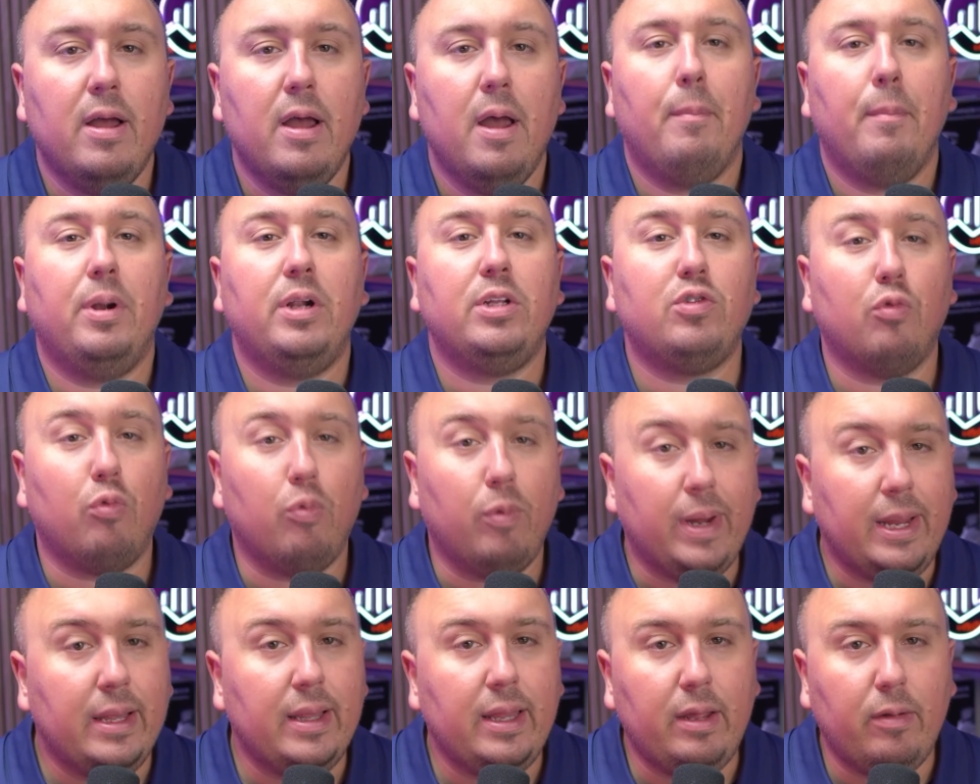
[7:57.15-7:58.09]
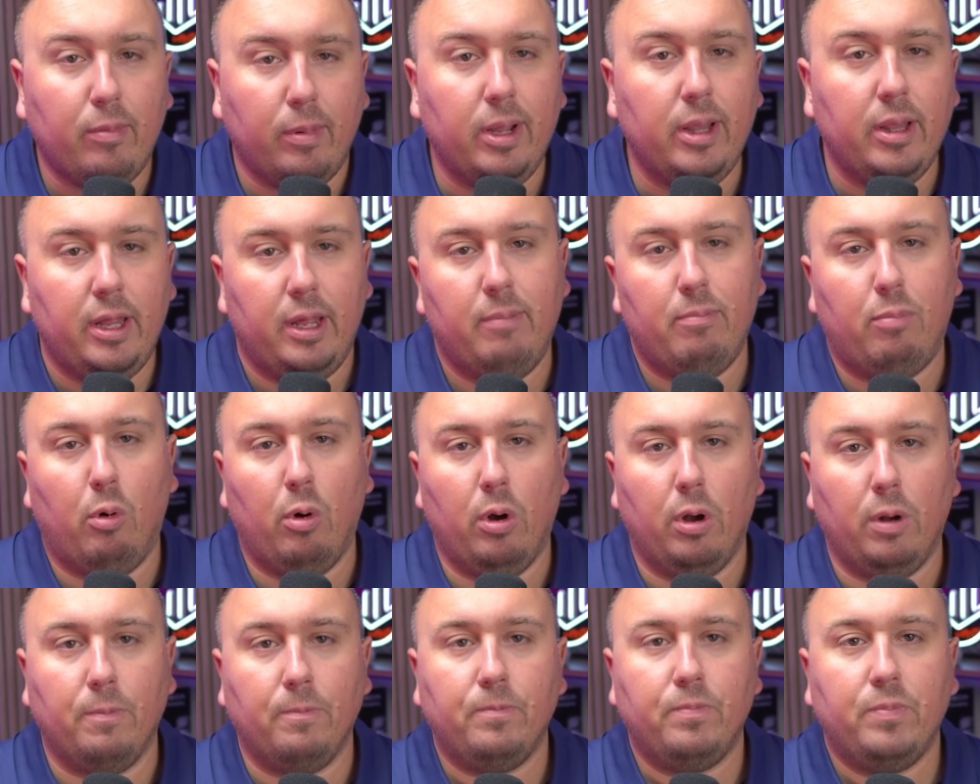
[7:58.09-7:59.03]
But it's really, really
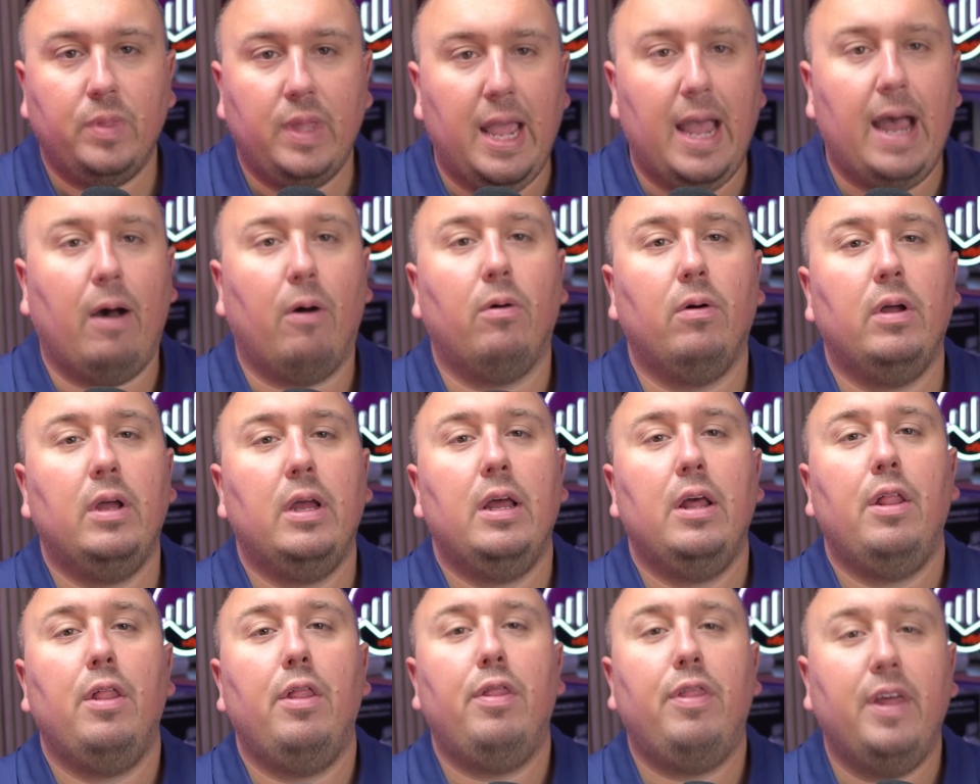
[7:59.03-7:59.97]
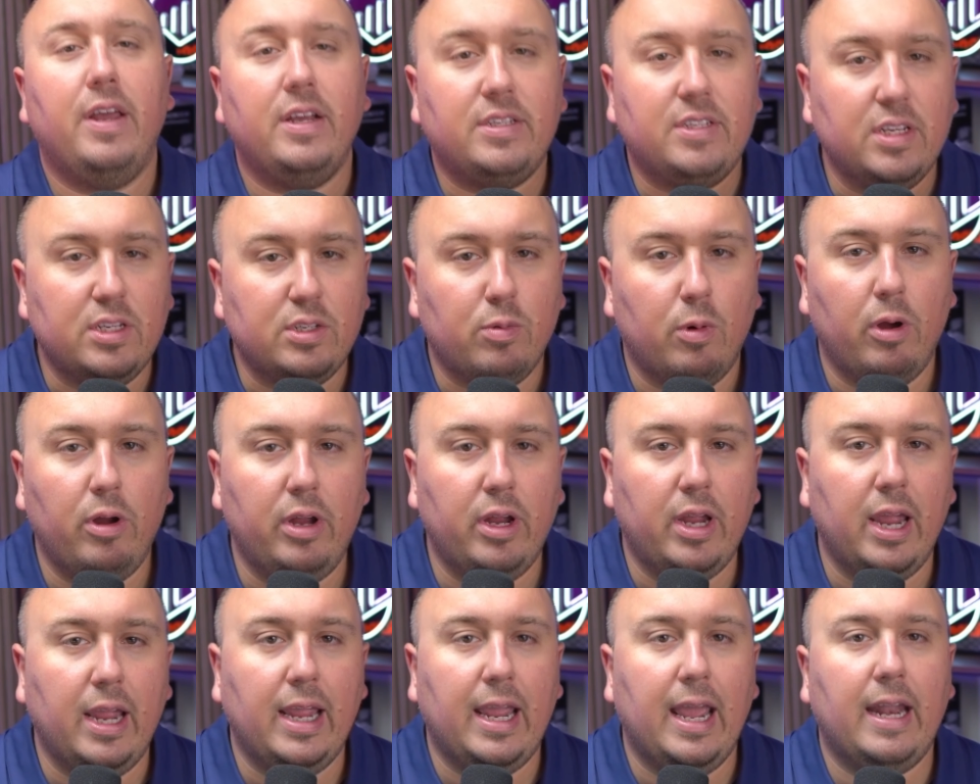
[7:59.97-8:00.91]
important. Now, this is where you
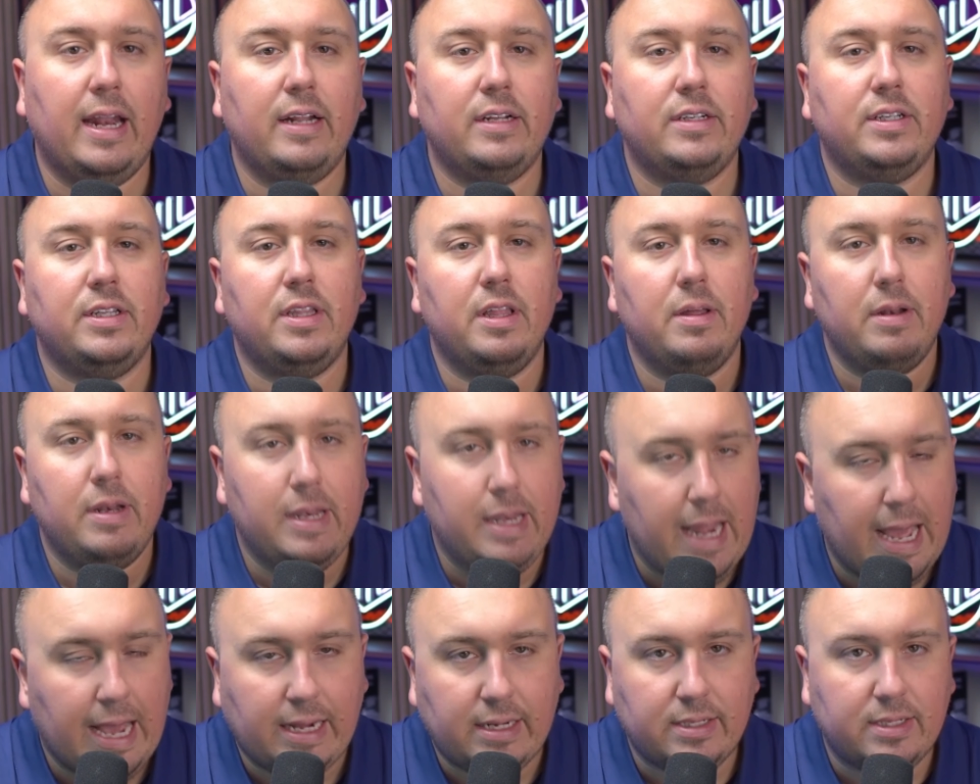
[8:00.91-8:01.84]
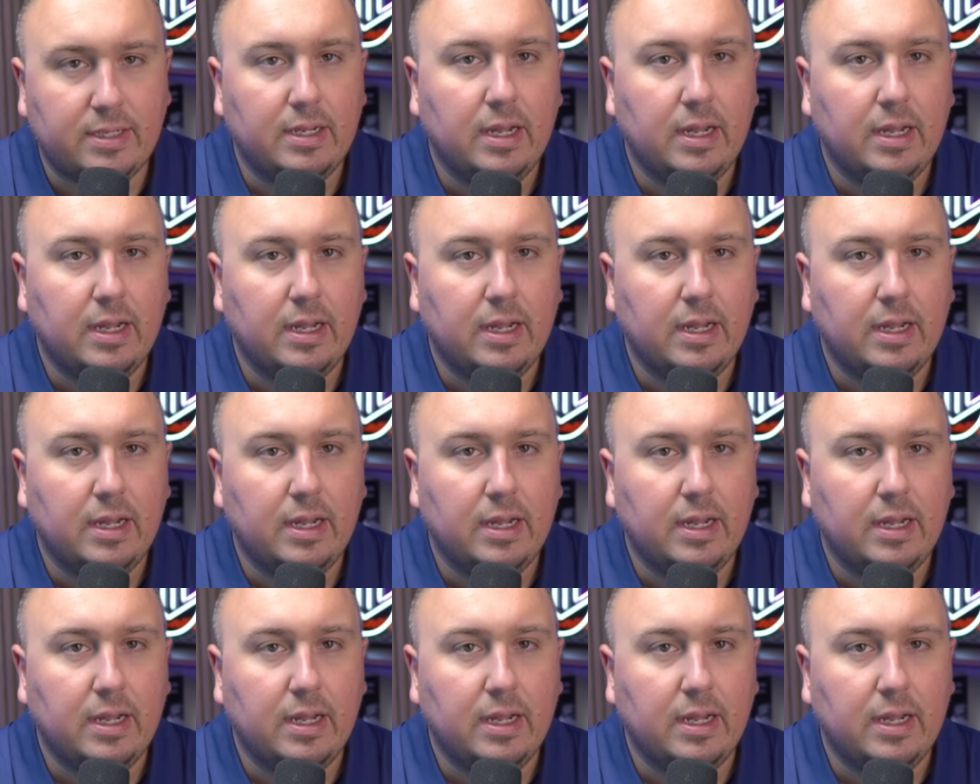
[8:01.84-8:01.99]
can get into the next,